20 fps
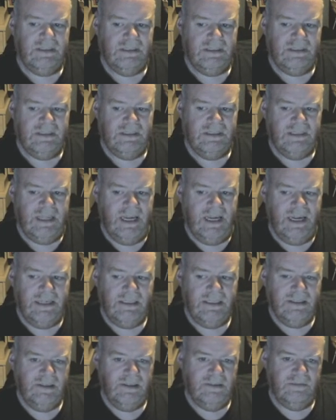kind
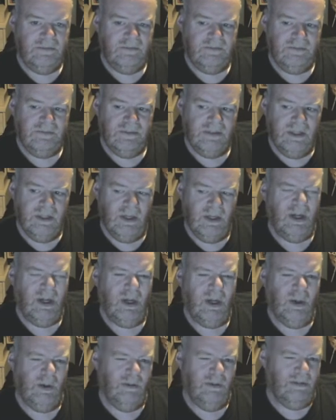of
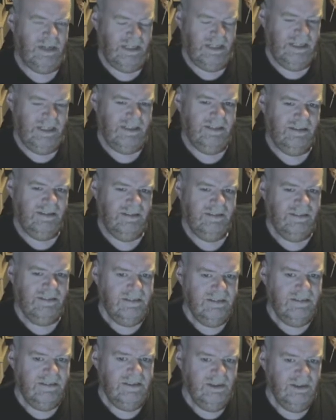alright.
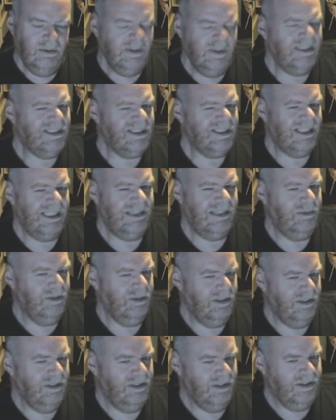I wouldn't say they were
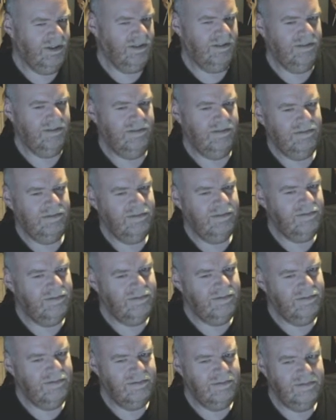not
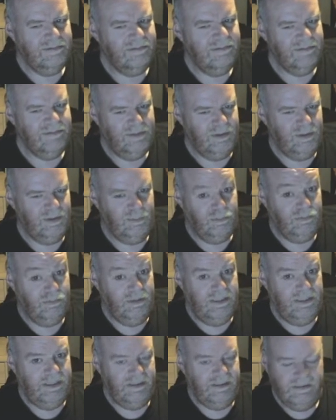
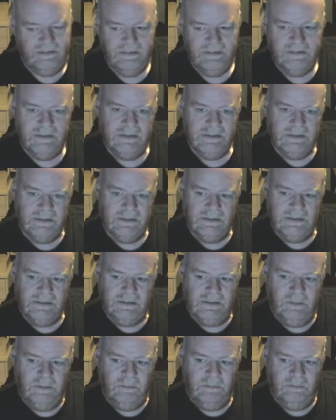brilliant.
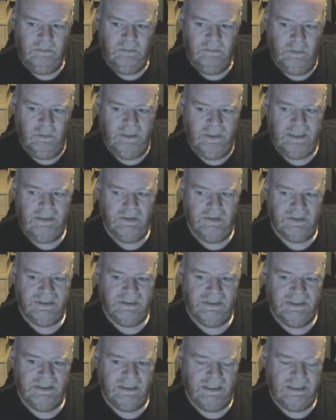But when he goes
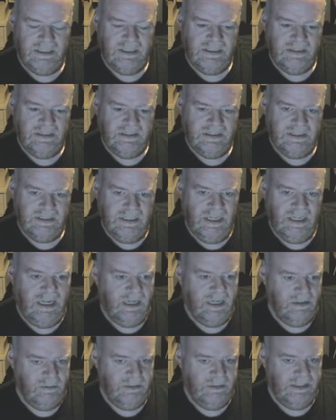into like
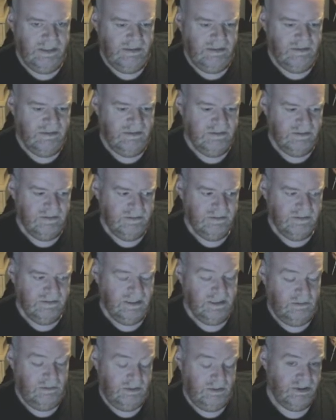Halloween
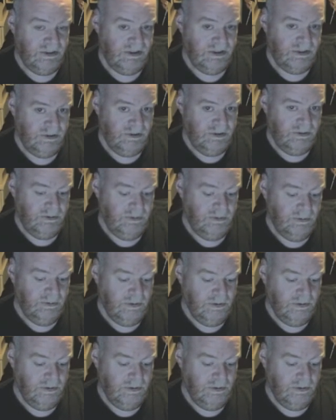2,